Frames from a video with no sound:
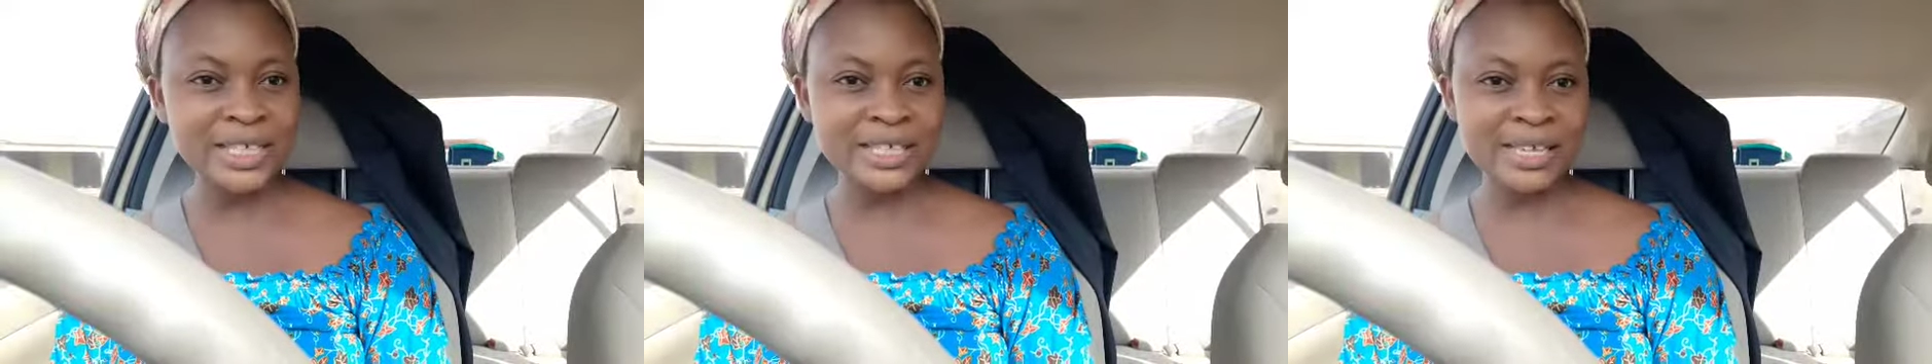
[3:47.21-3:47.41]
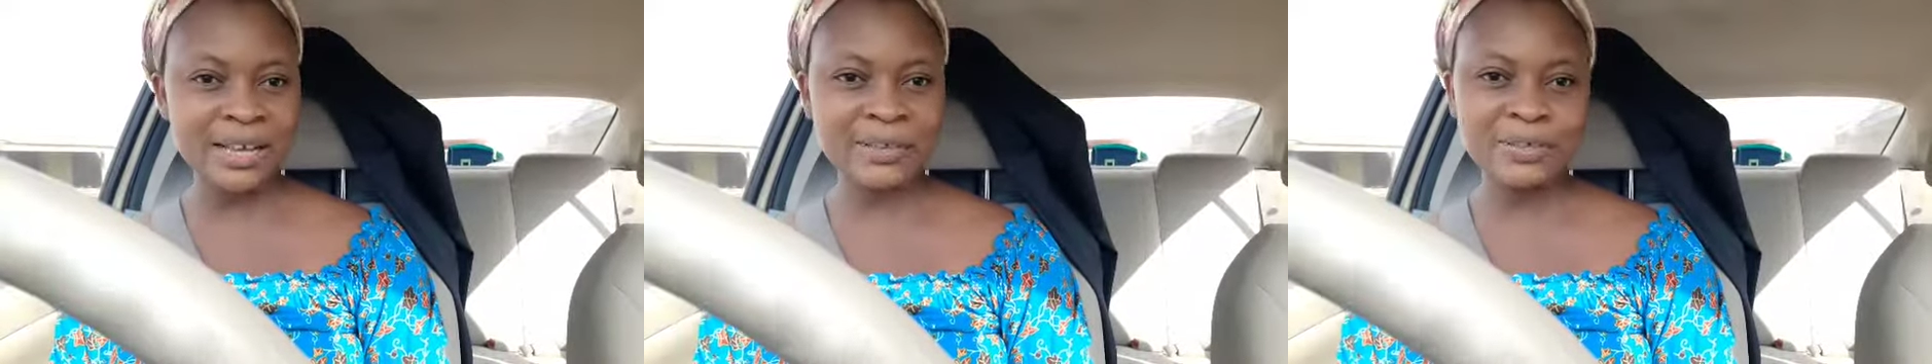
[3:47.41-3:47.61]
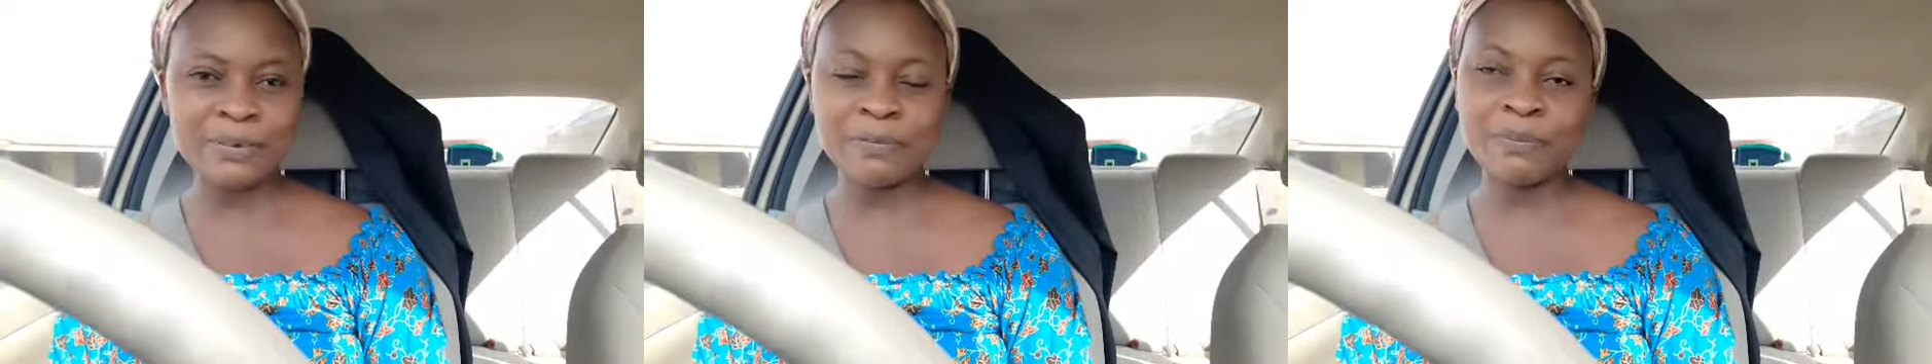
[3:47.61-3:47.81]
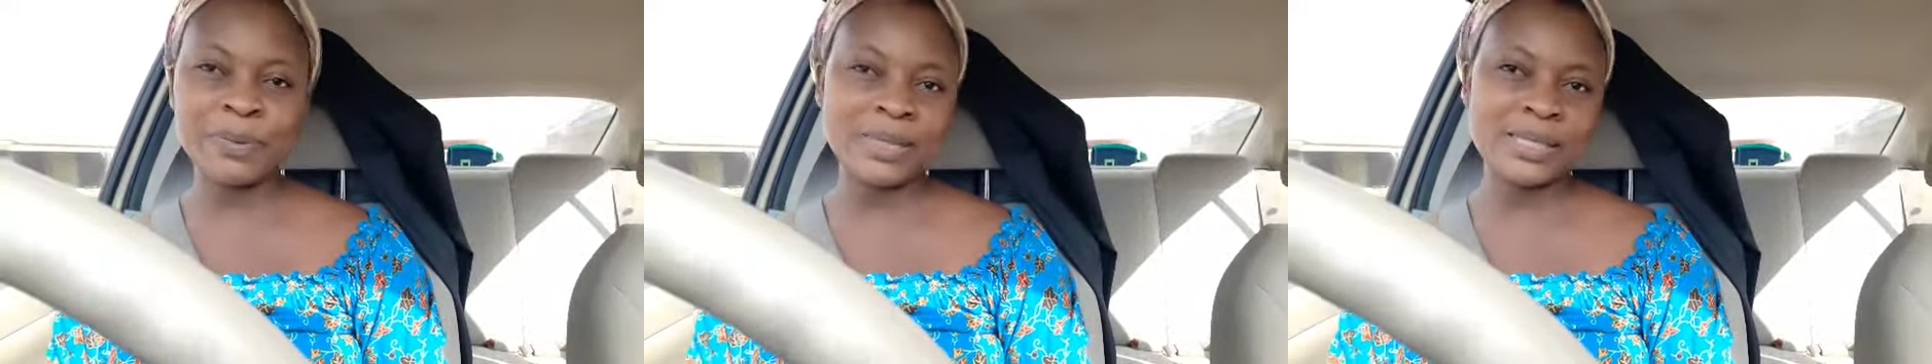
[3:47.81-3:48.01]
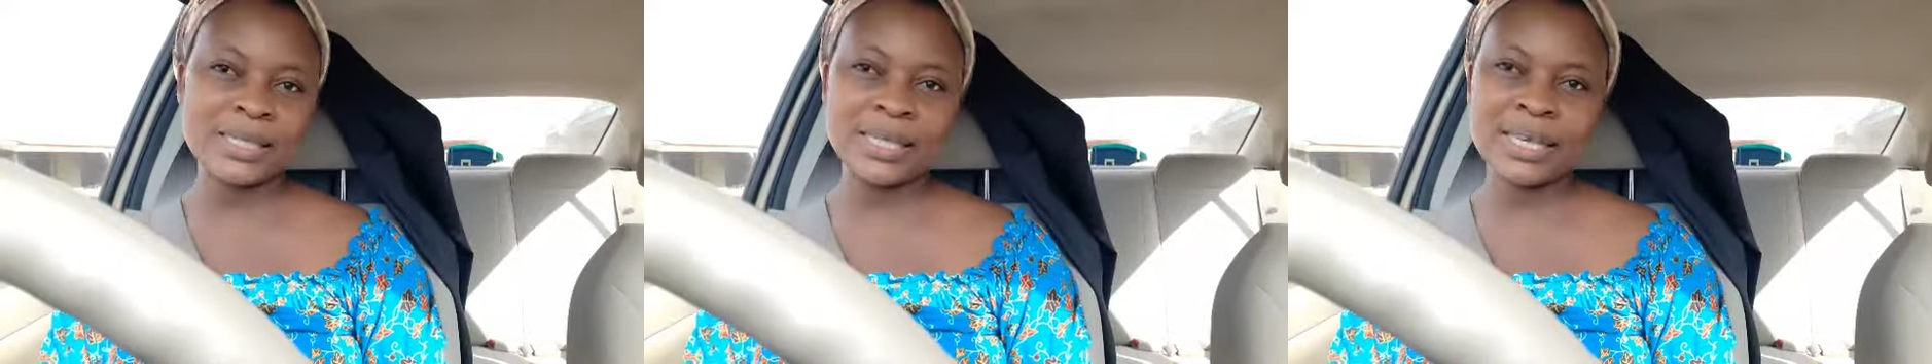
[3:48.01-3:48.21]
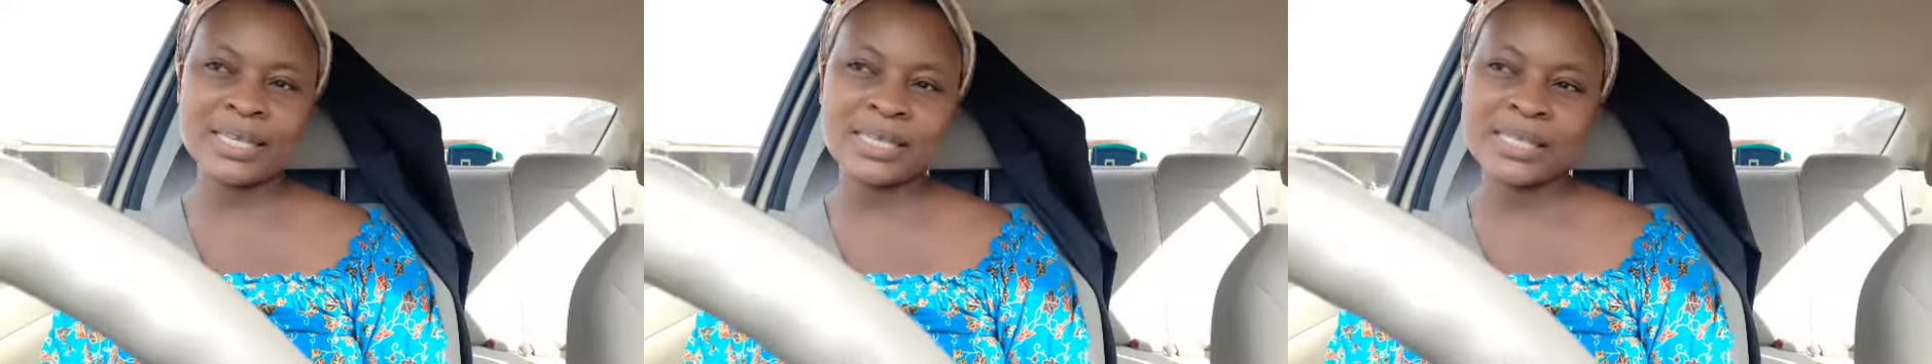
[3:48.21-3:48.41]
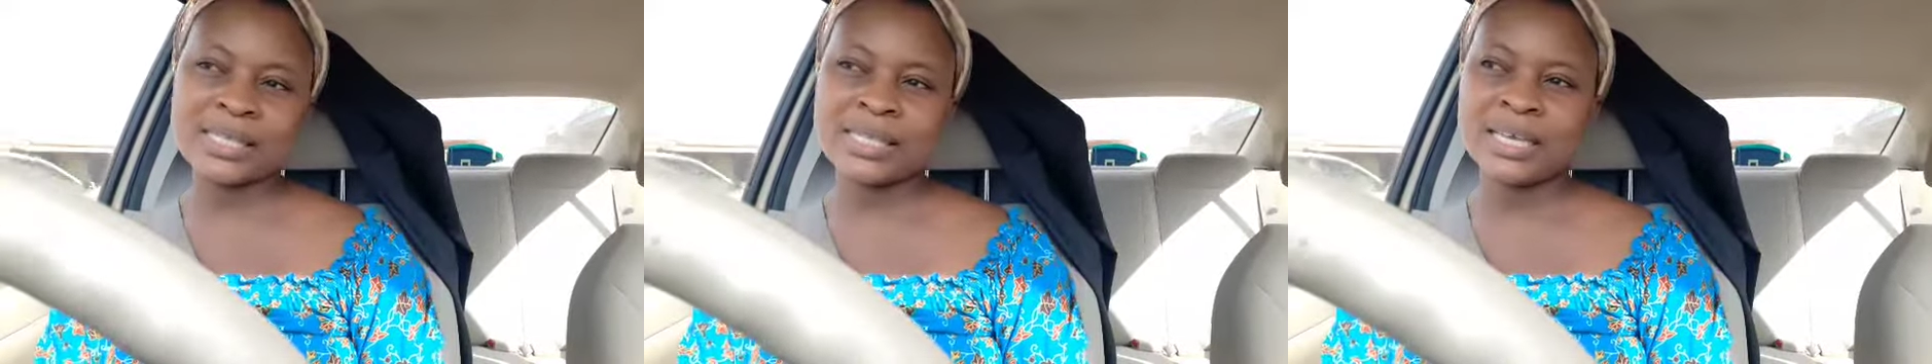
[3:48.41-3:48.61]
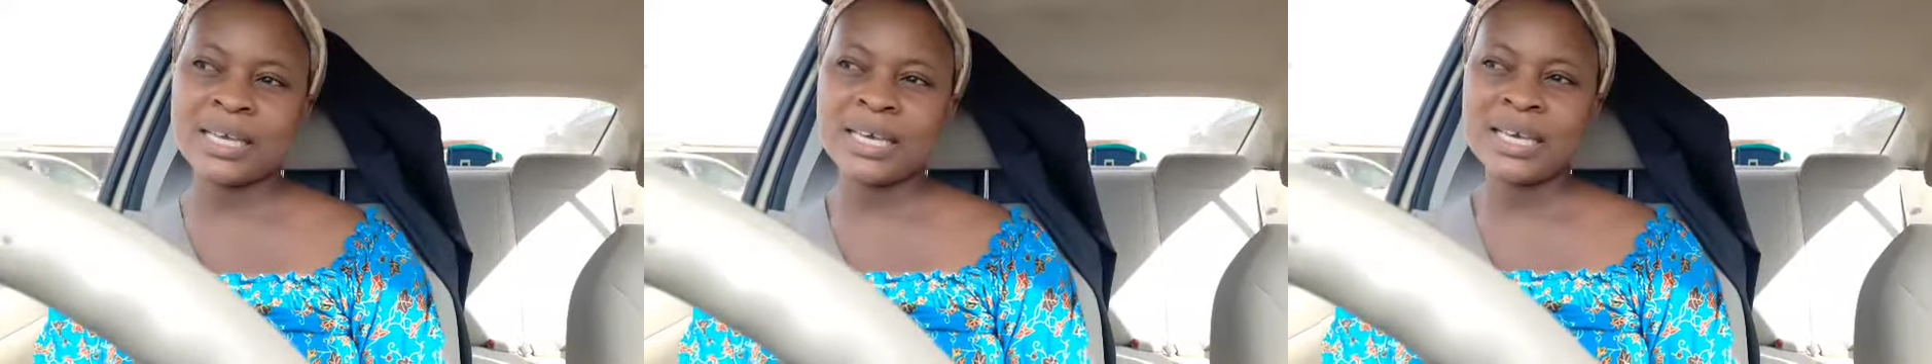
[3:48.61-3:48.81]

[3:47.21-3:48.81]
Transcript: she's out of business,